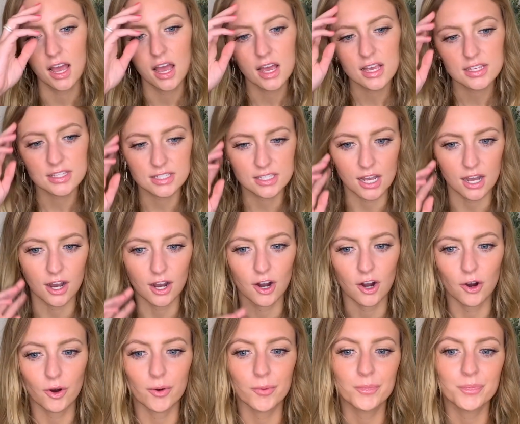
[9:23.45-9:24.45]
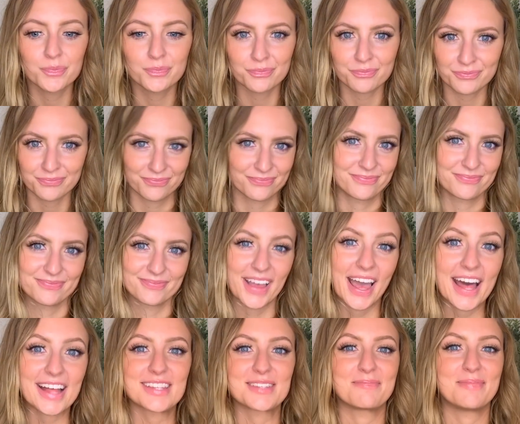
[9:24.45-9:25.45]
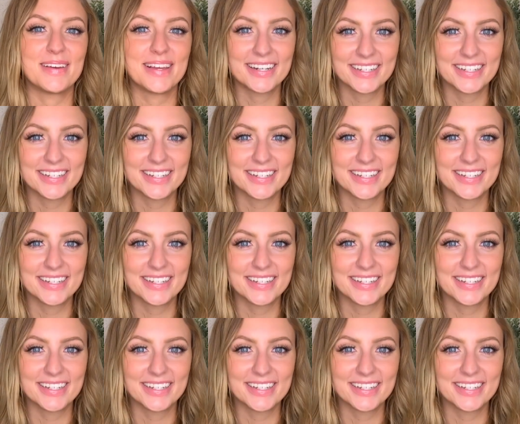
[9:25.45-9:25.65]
So that's been